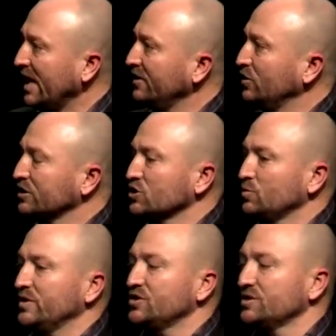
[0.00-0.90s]
You can
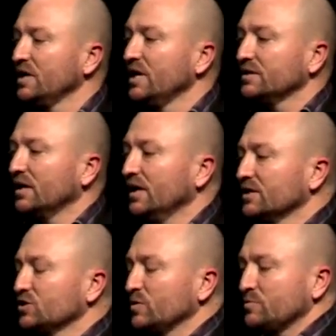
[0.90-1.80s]
switch
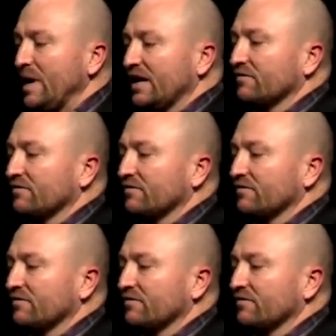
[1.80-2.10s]
back and